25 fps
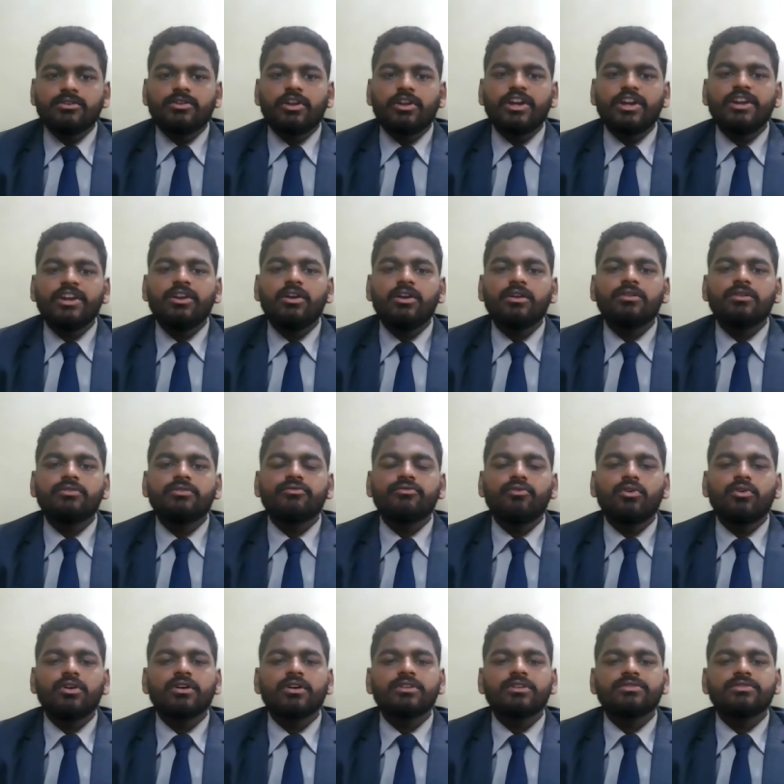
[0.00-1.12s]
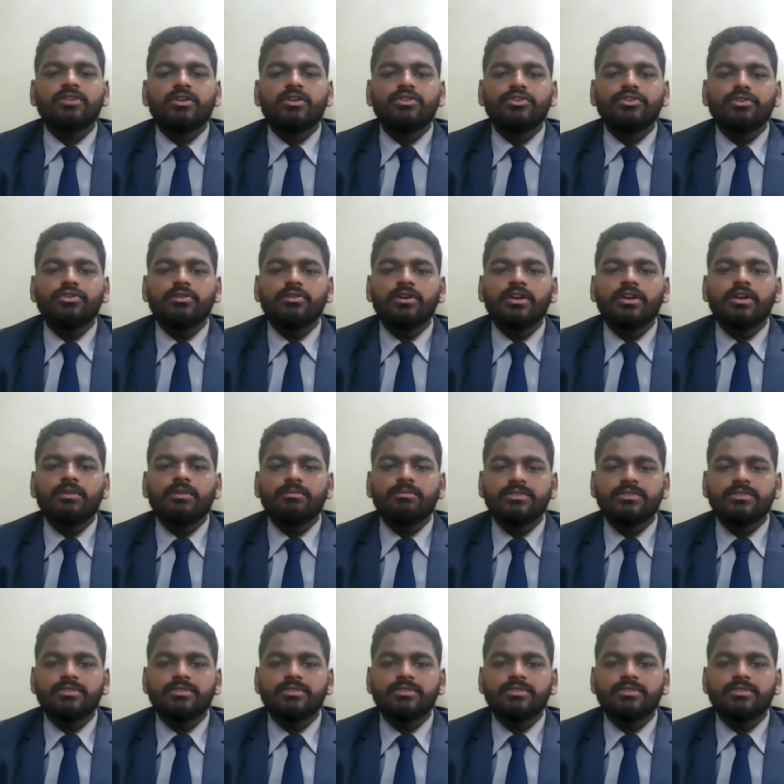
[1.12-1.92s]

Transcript: Try not to focus on your